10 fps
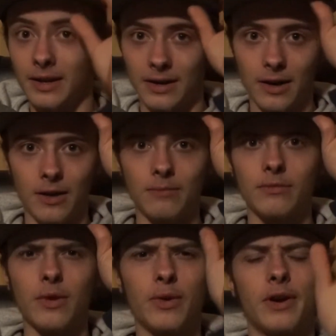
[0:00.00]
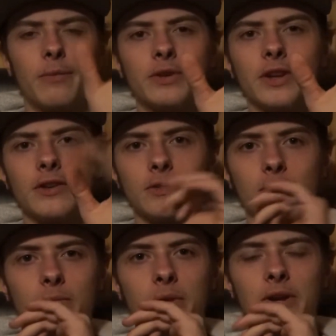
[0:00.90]
Not 100%
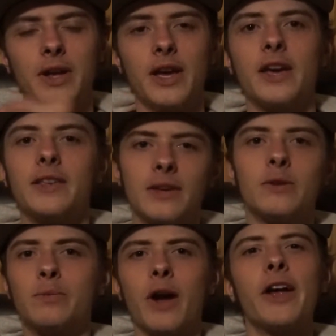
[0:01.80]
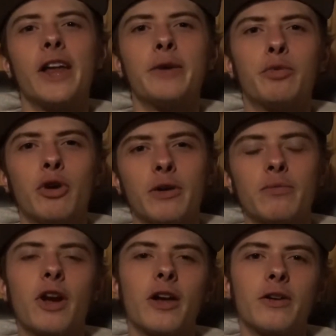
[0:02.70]
sure, but he said it was probably an
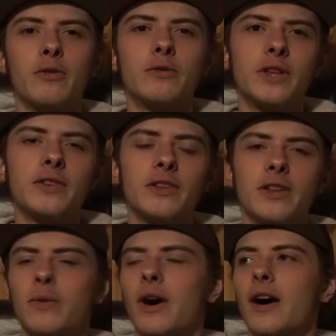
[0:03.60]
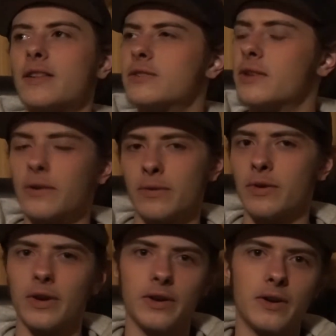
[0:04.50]
8-point. It was decently wide, so we
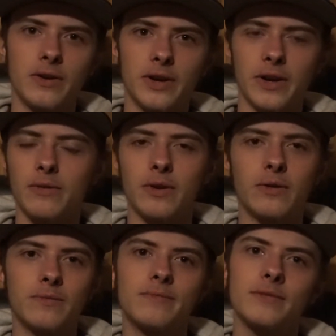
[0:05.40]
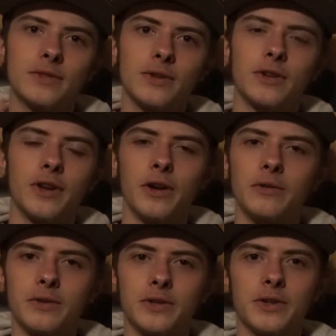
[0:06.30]
were like, okay, well, it's good to
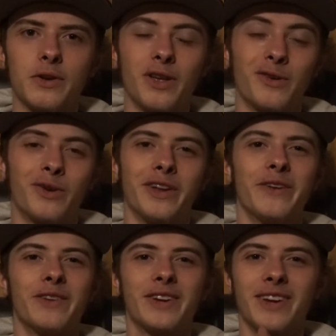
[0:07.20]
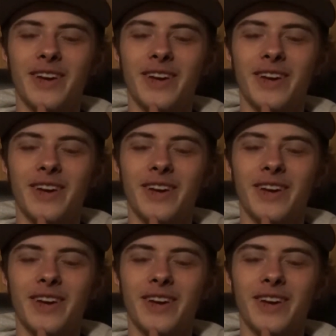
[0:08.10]
know. There's still another one living.